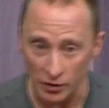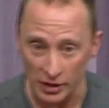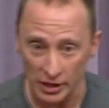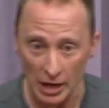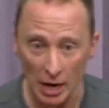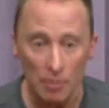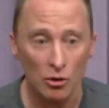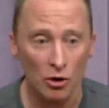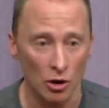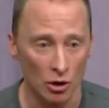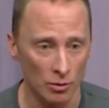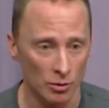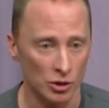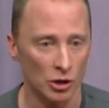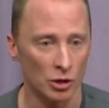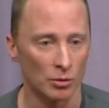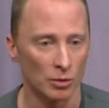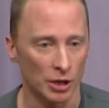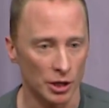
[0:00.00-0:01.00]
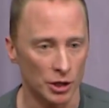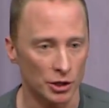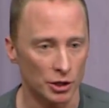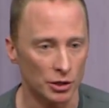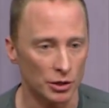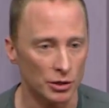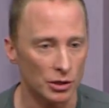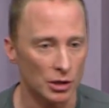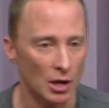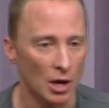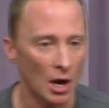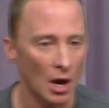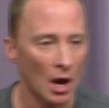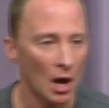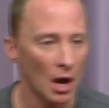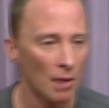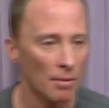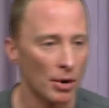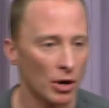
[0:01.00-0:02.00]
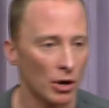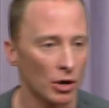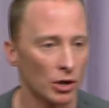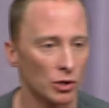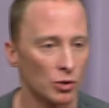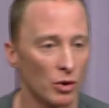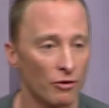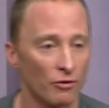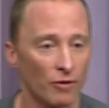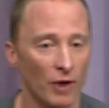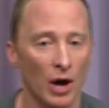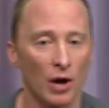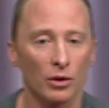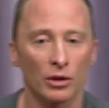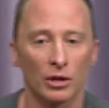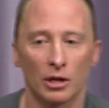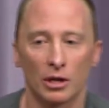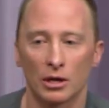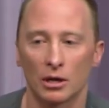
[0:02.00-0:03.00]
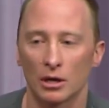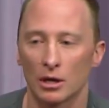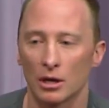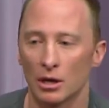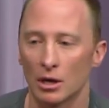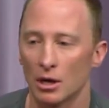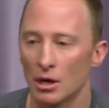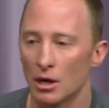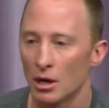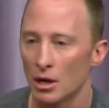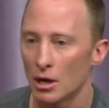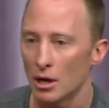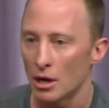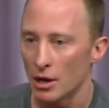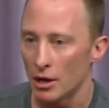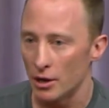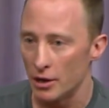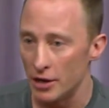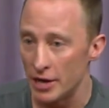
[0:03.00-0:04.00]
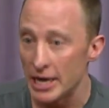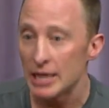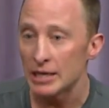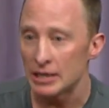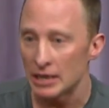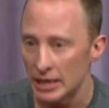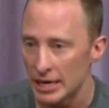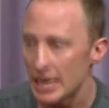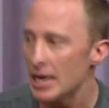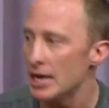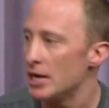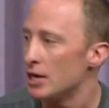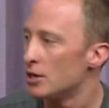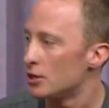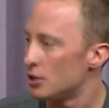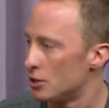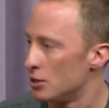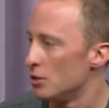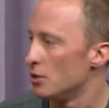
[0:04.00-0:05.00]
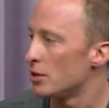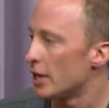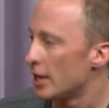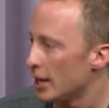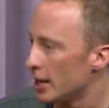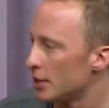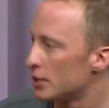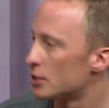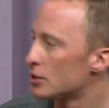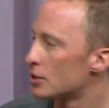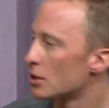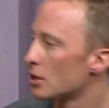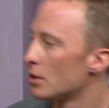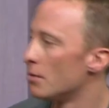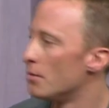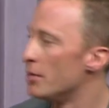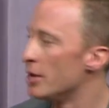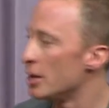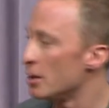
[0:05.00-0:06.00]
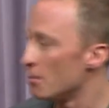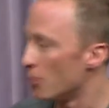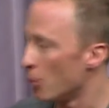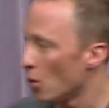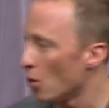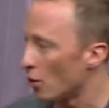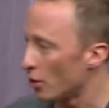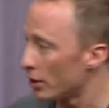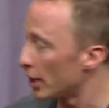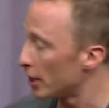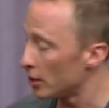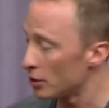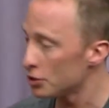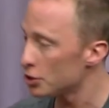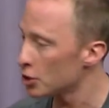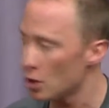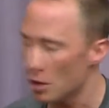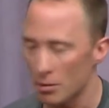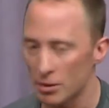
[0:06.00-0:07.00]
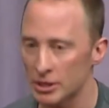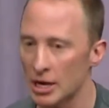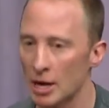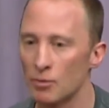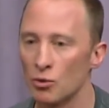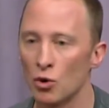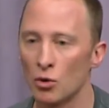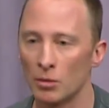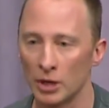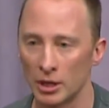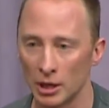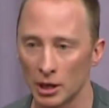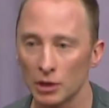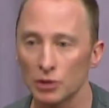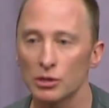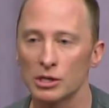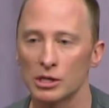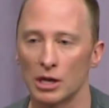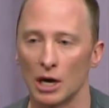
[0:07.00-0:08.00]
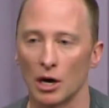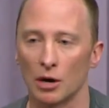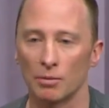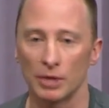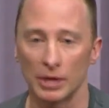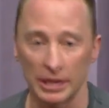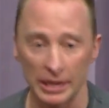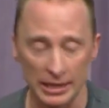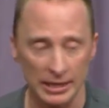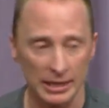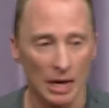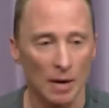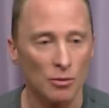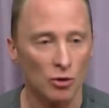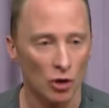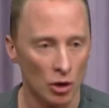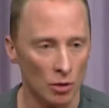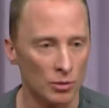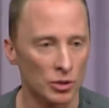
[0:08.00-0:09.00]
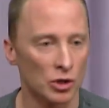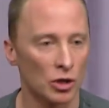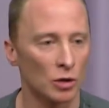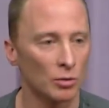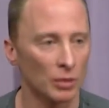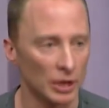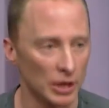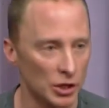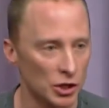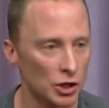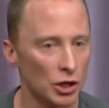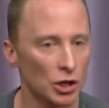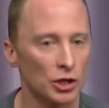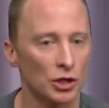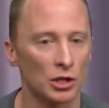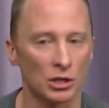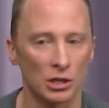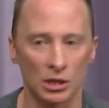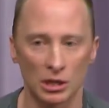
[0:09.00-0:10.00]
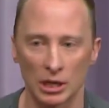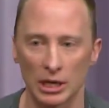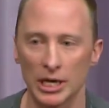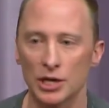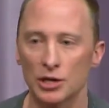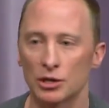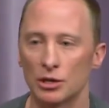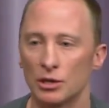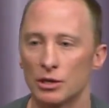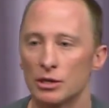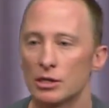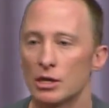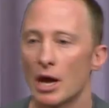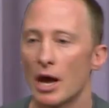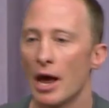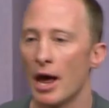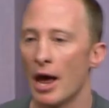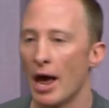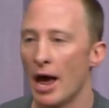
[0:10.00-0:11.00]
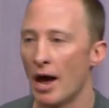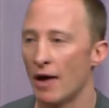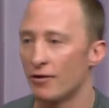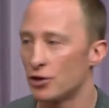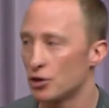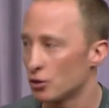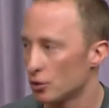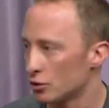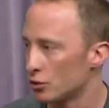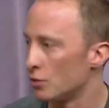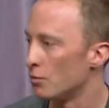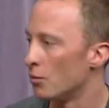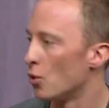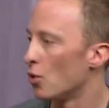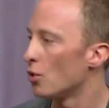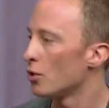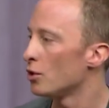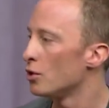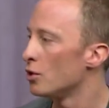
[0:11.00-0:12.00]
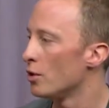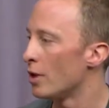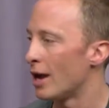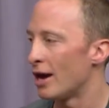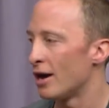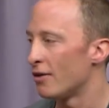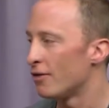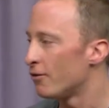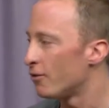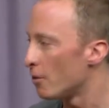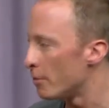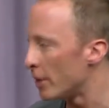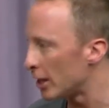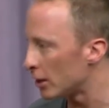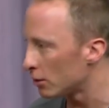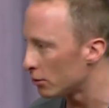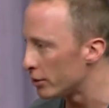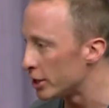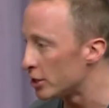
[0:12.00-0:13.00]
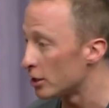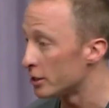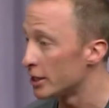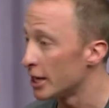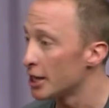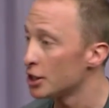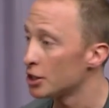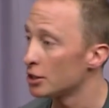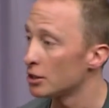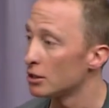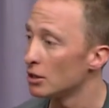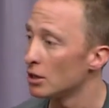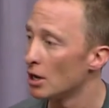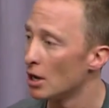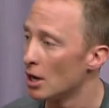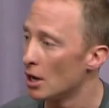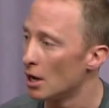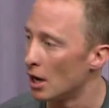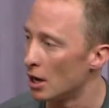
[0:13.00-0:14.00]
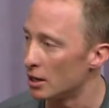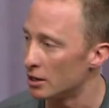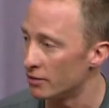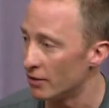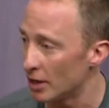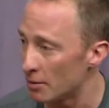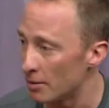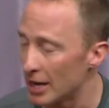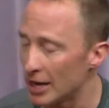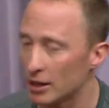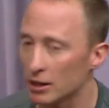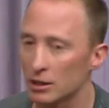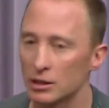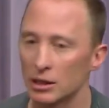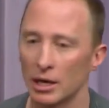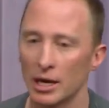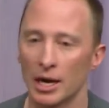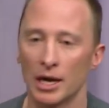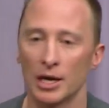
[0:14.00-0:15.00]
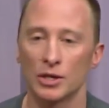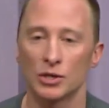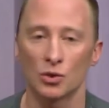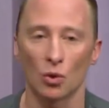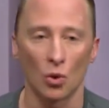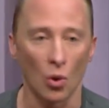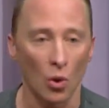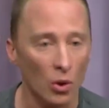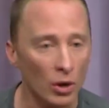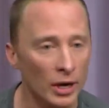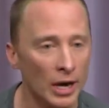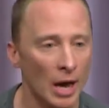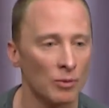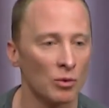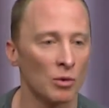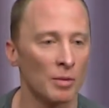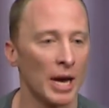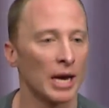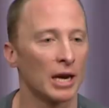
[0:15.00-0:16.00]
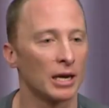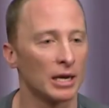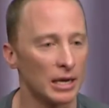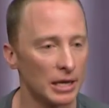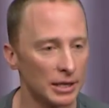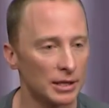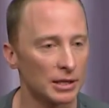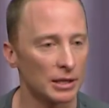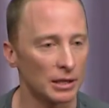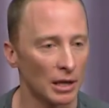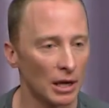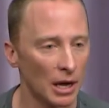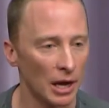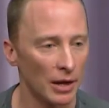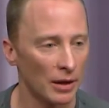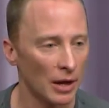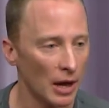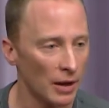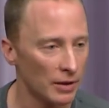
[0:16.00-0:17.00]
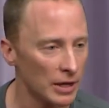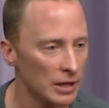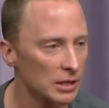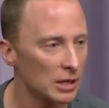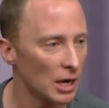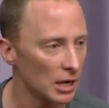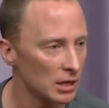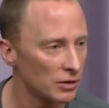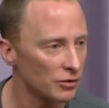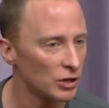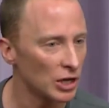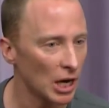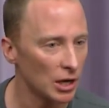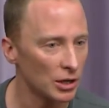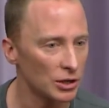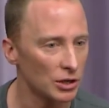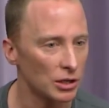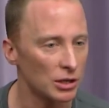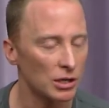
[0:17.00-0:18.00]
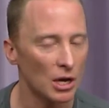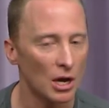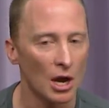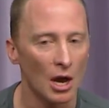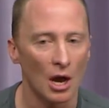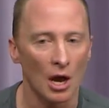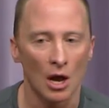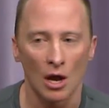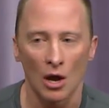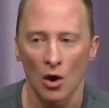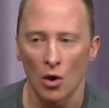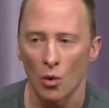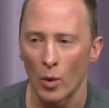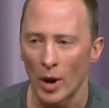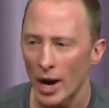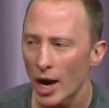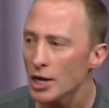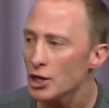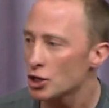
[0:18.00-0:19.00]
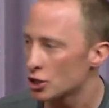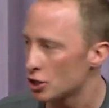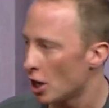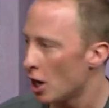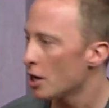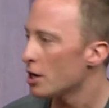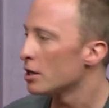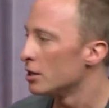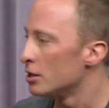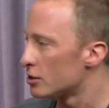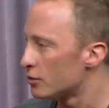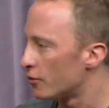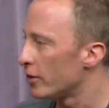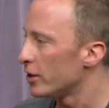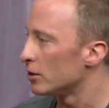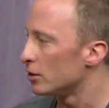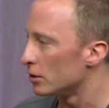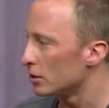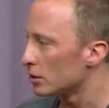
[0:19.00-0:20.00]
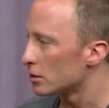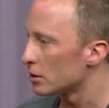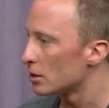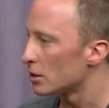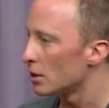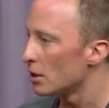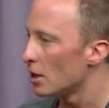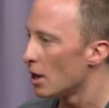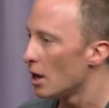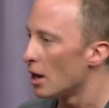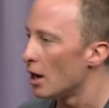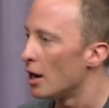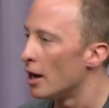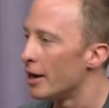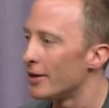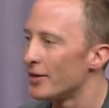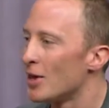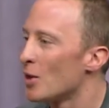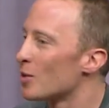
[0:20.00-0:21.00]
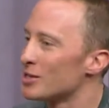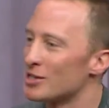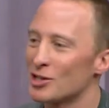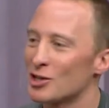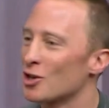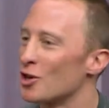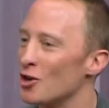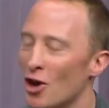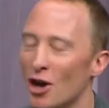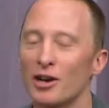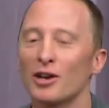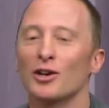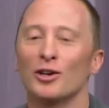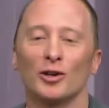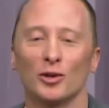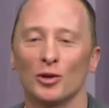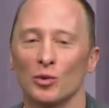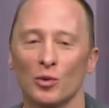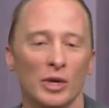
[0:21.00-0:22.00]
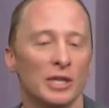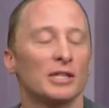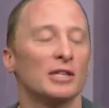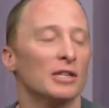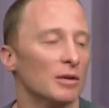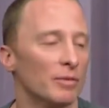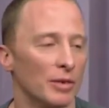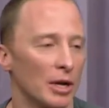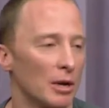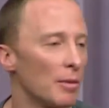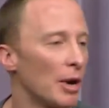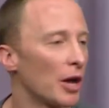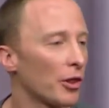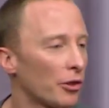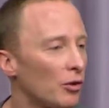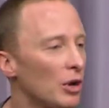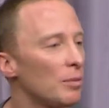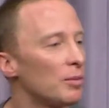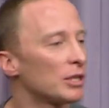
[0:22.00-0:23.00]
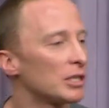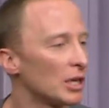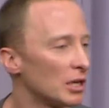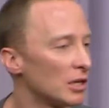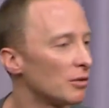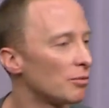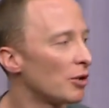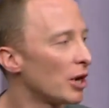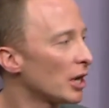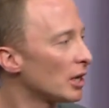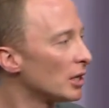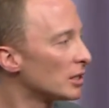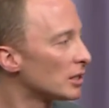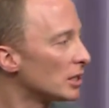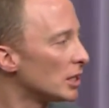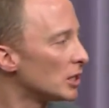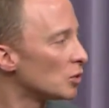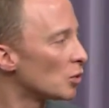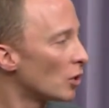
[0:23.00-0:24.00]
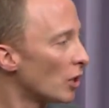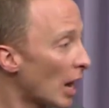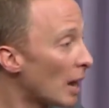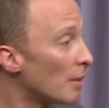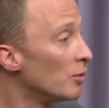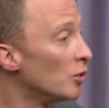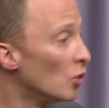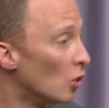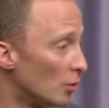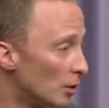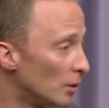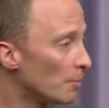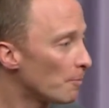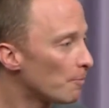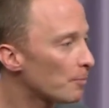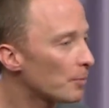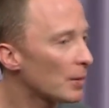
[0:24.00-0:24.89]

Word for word: of subchromosomal issues, because we found that these lead to kids being born. They don't show up as abnormal in ultrasound, but these subchromosomal insertions and deletions have children born who have mental retardation, developmental delays, organ abnormalities, and these kinds of challenges. When I started in this field, there was this canonical wisdom that about 3% of pregnancies were abnormal.